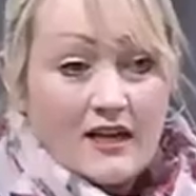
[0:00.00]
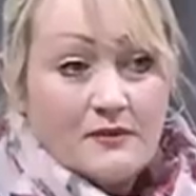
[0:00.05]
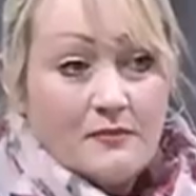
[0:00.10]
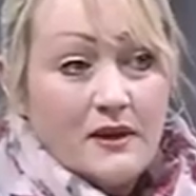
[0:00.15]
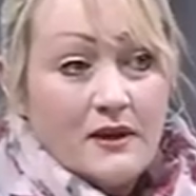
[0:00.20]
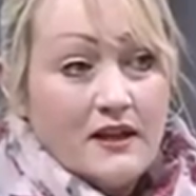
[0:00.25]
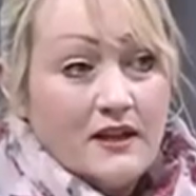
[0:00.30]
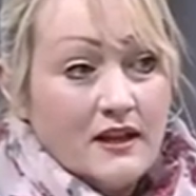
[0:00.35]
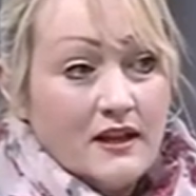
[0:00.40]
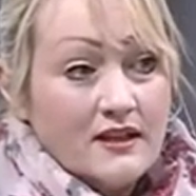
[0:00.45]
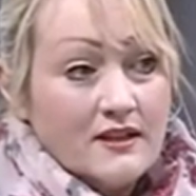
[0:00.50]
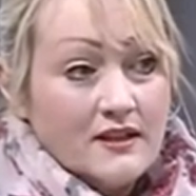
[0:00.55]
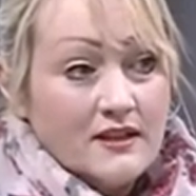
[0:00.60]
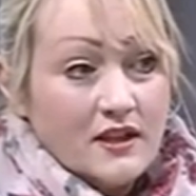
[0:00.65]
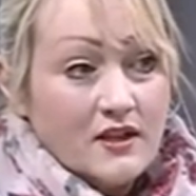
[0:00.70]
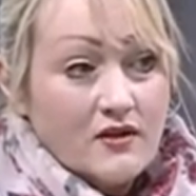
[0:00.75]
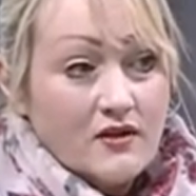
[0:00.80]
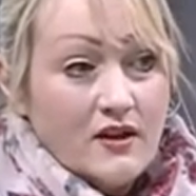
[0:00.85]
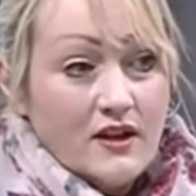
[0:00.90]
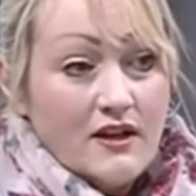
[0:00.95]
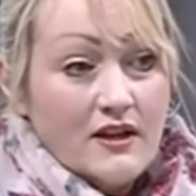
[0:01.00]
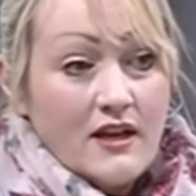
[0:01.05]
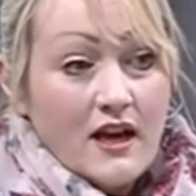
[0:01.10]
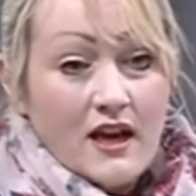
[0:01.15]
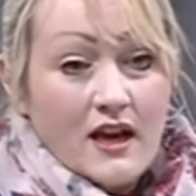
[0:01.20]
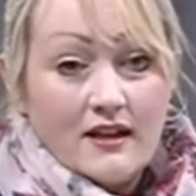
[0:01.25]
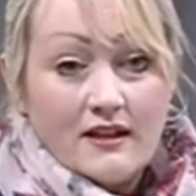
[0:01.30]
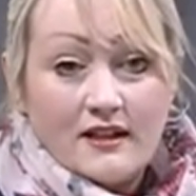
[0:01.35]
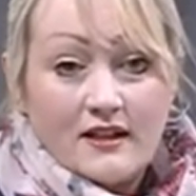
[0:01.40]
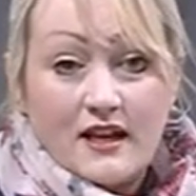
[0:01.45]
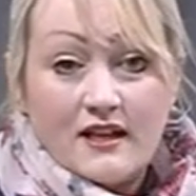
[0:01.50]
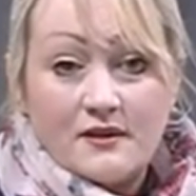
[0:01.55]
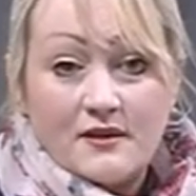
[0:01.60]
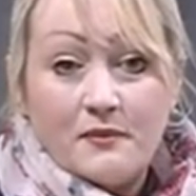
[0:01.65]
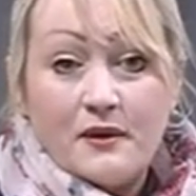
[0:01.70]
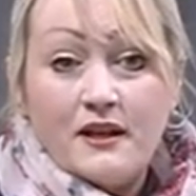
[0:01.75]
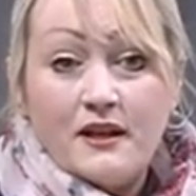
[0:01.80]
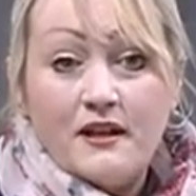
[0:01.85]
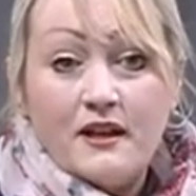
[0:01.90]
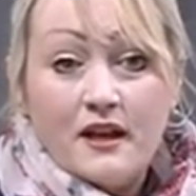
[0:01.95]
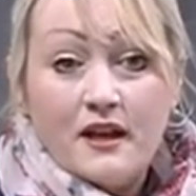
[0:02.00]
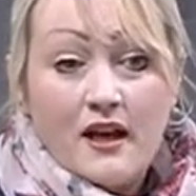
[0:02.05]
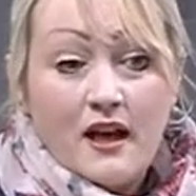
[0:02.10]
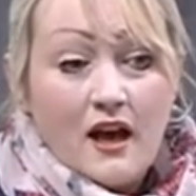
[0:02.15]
has been considering and has been